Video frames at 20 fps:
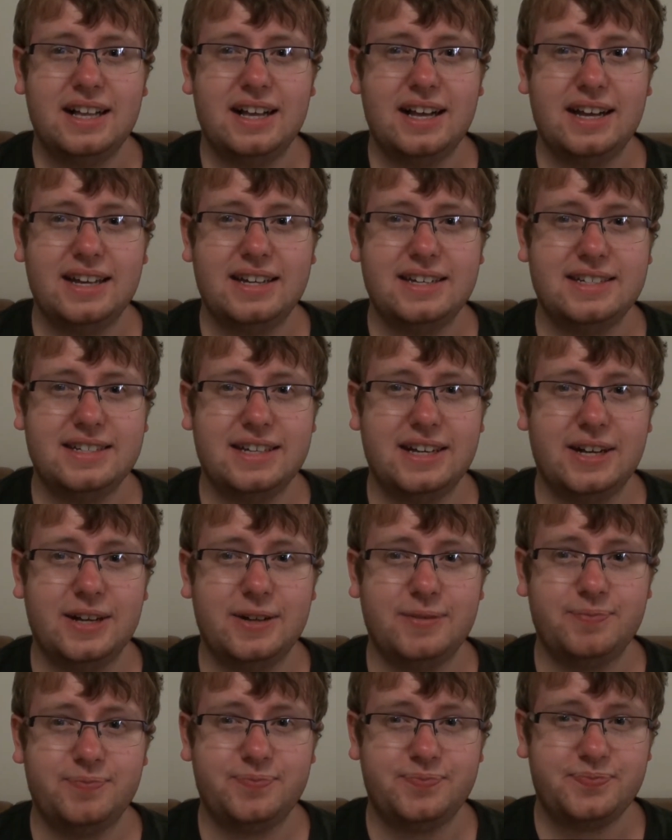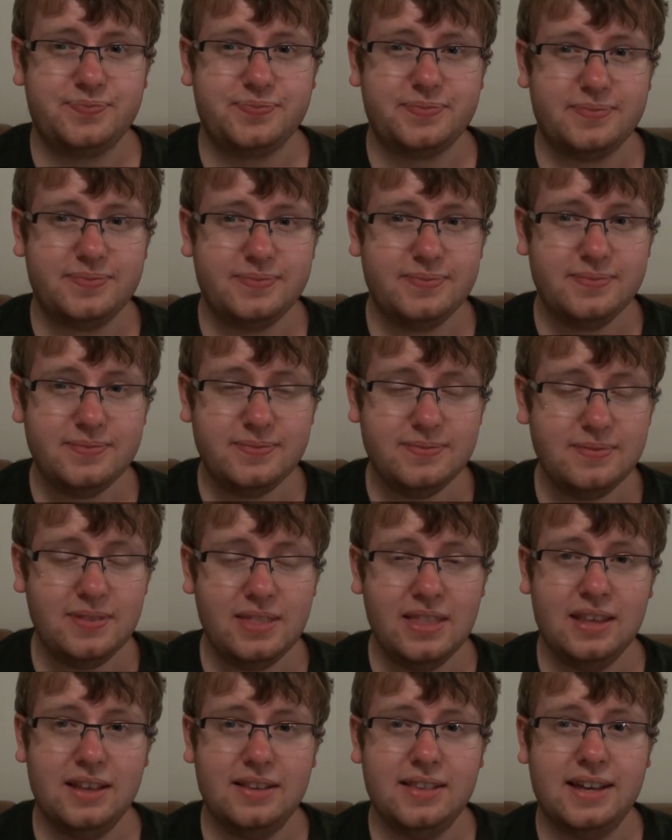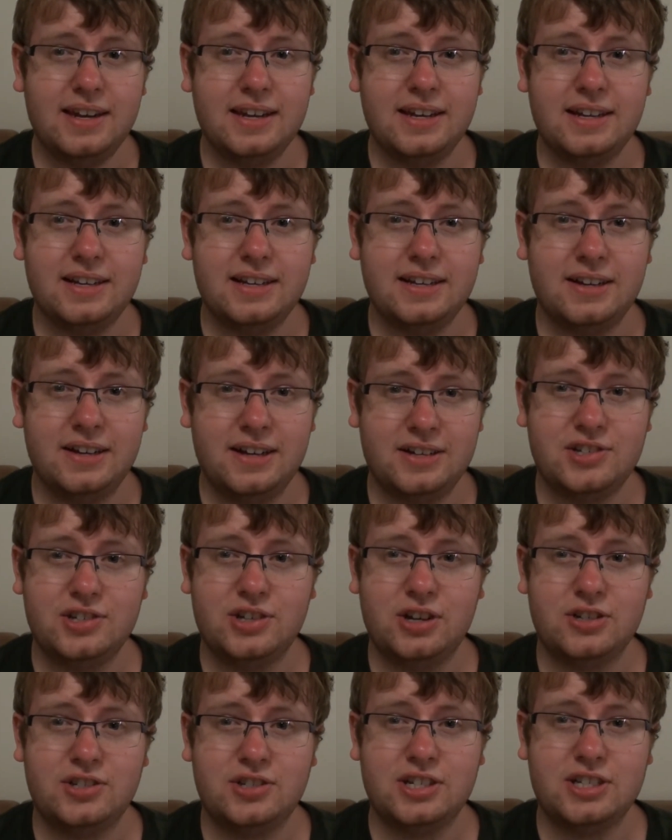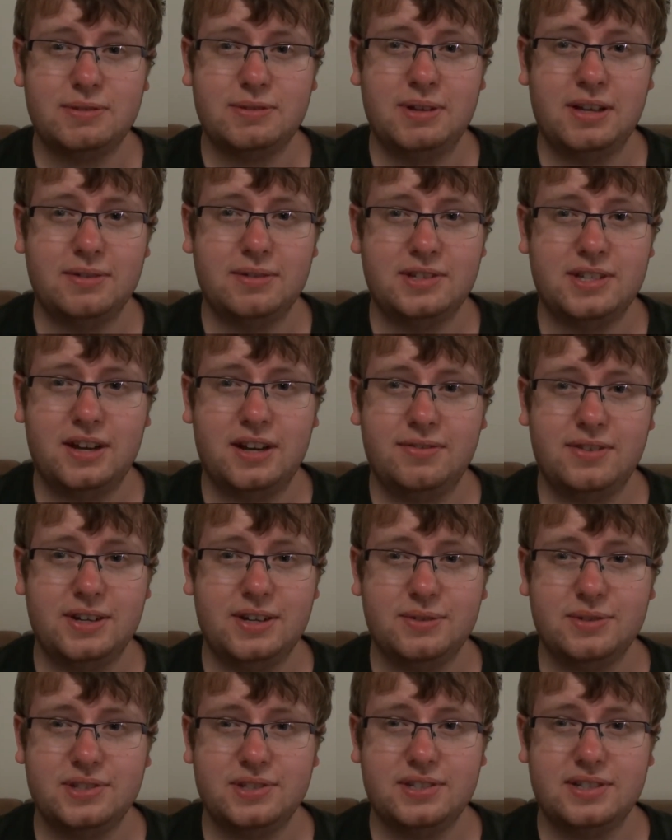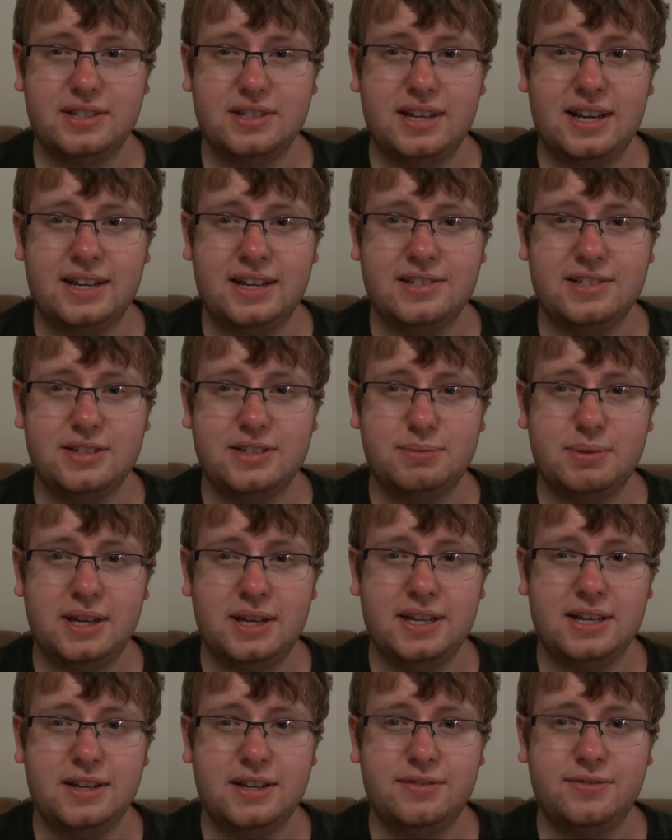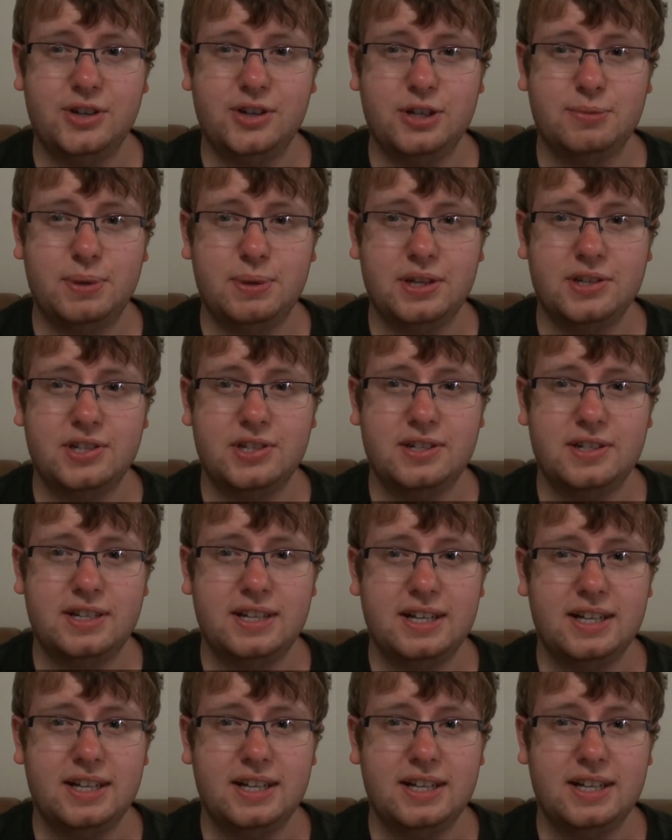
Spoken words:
And then I actually got a chance to play it myself, and it was excellent to play in first person.